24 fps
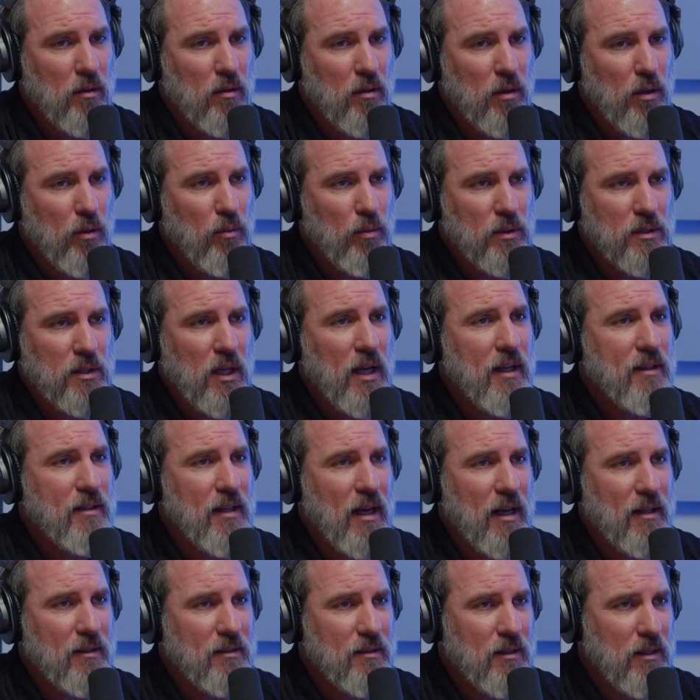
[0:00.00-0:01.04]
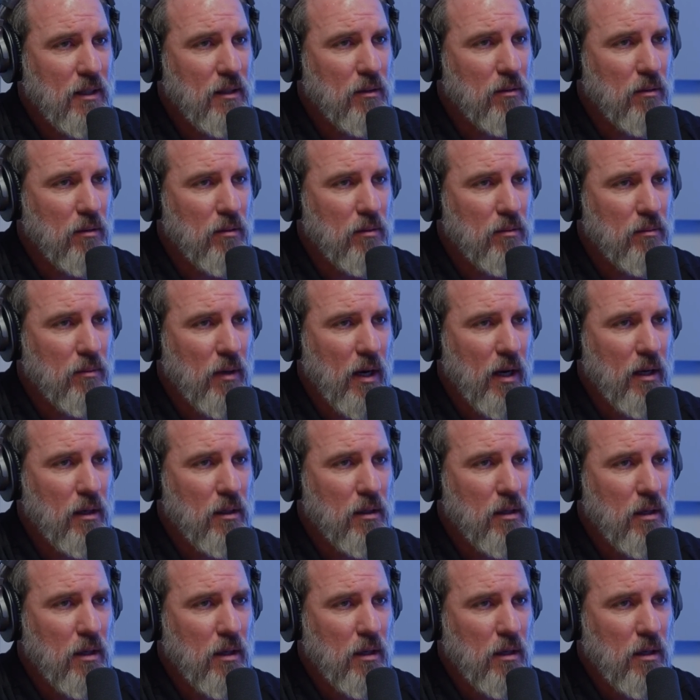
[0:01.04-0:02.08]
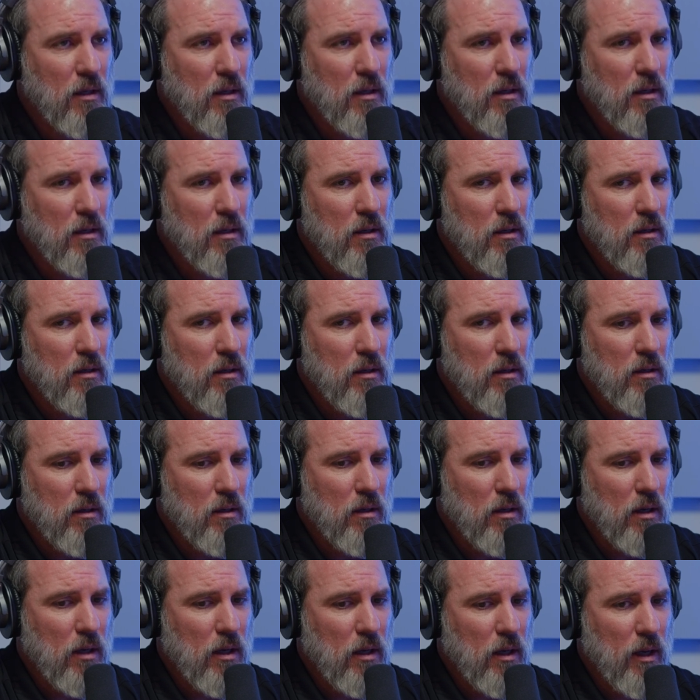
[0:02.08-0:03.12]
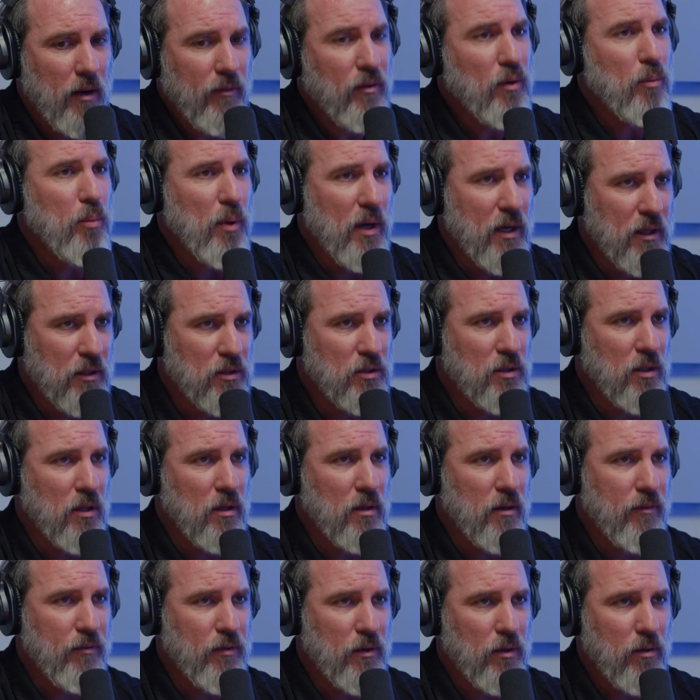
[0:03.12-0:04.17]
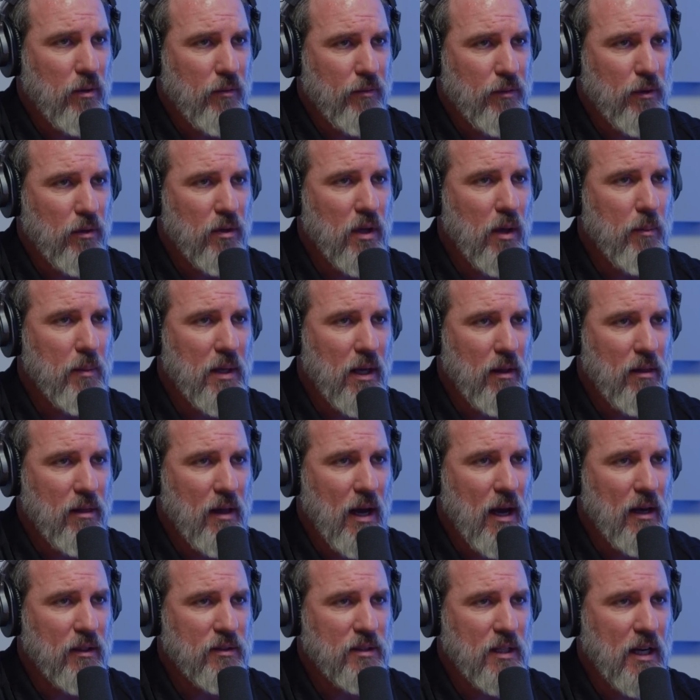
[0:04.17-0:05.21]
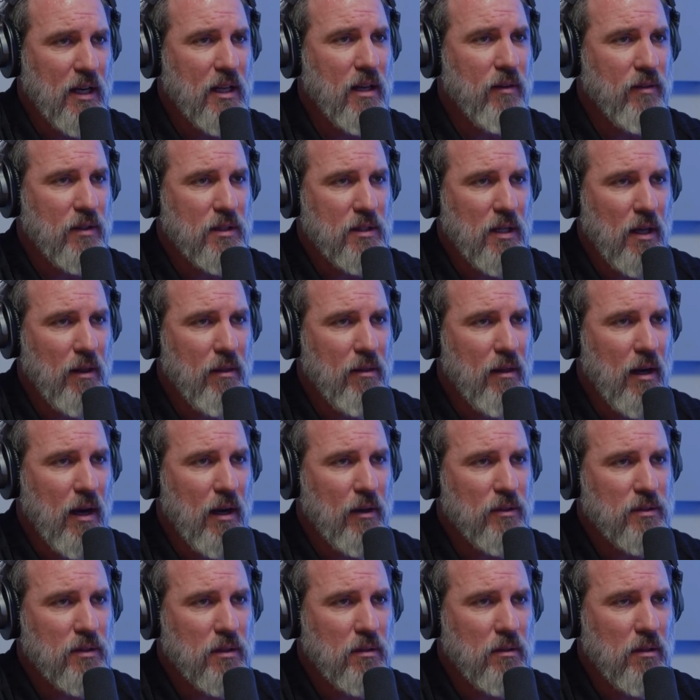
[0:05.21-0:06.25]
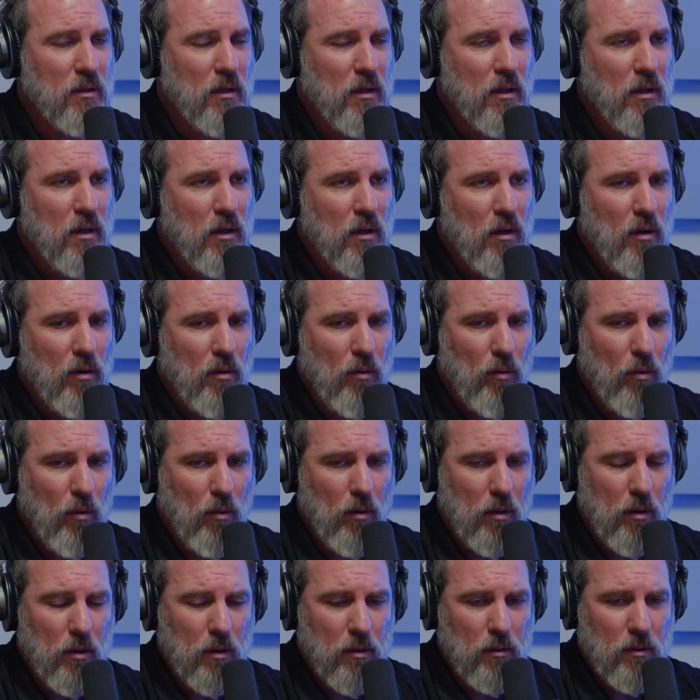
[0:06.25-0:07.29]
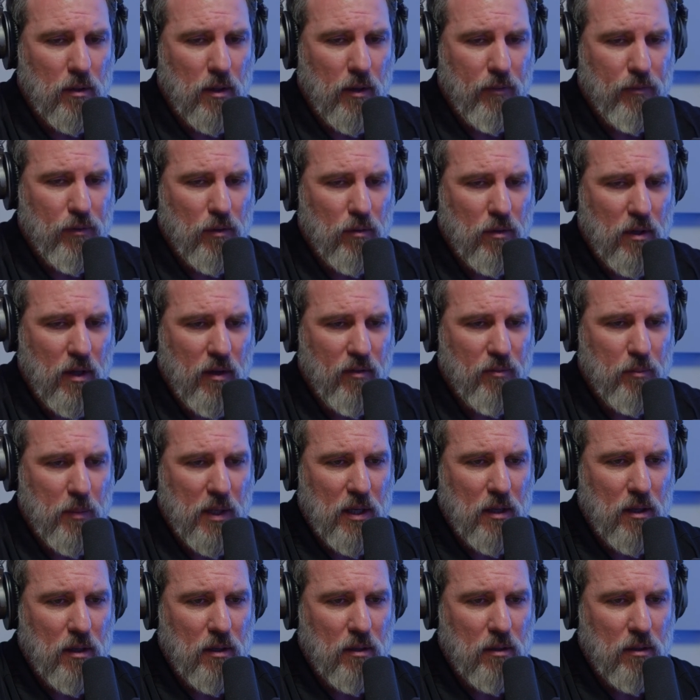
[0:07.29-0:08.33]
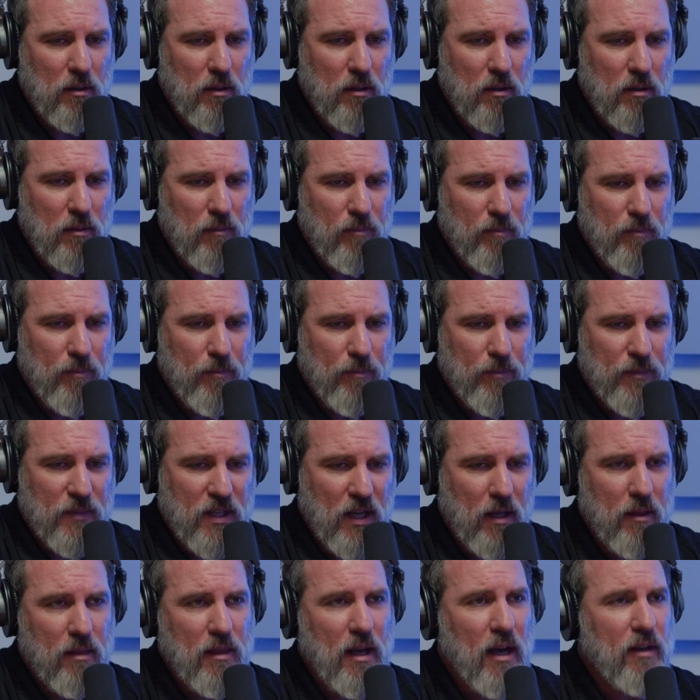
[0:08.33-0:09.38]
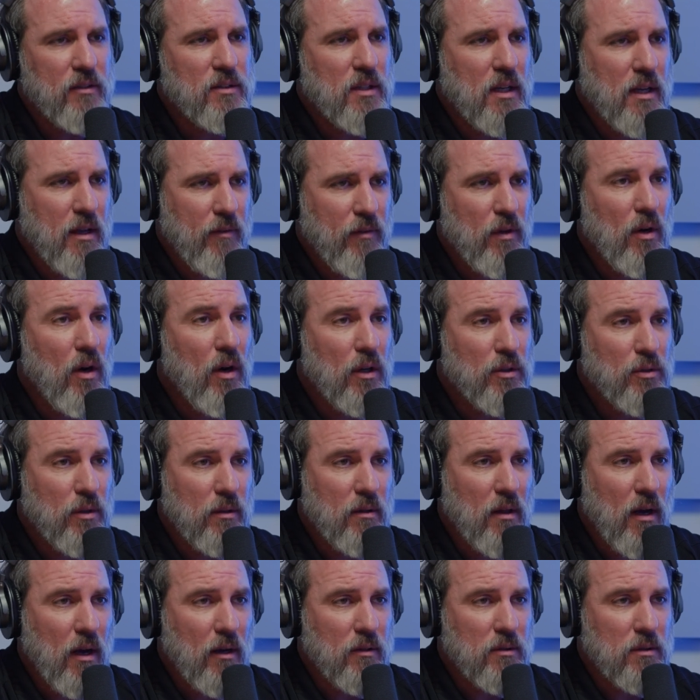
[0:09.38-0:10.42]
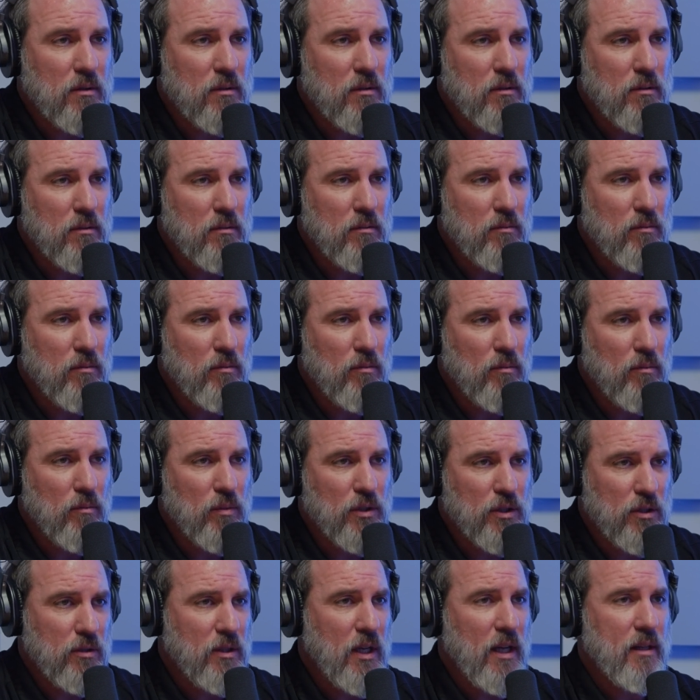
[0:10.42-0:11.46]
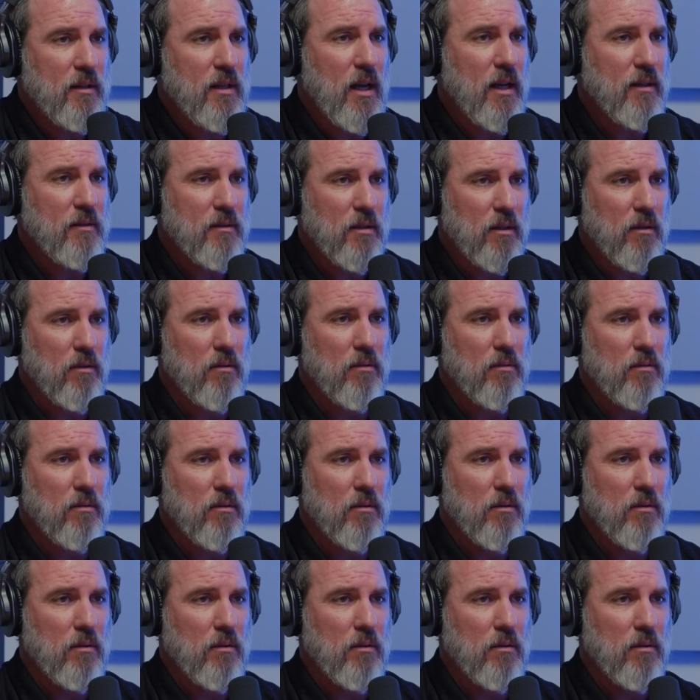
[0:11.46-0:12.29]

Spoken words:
who would take that deal, right? Everybody should. If you give me 1,000, I give you 10,000, or if you give me 10,000, I give you 100,000. Would you take that deal?